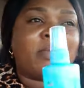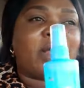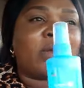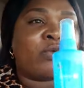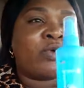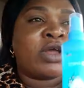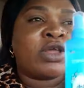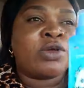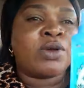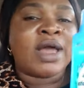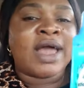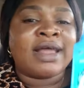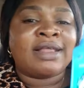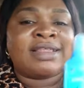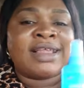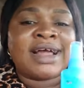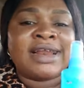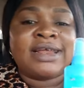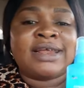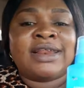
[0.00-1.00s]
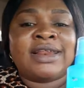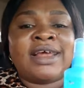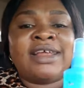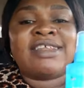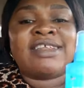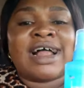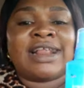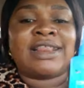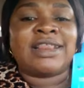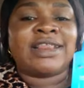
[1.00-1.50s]
When you enter the
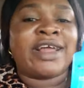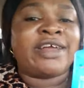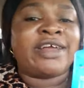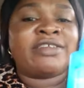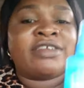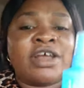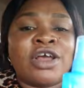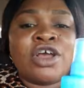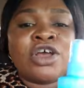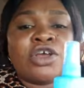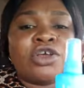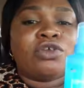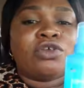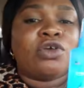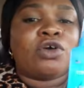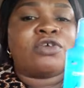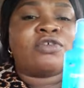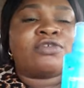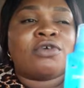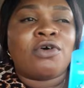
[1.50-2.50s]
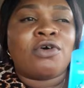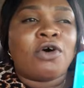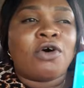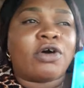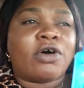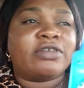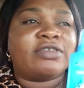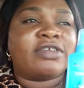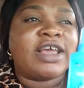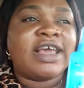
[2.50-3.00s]
net at night, you're so
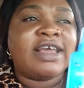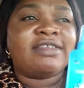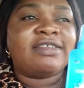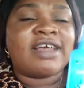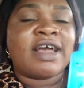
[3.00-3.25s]
hot, heat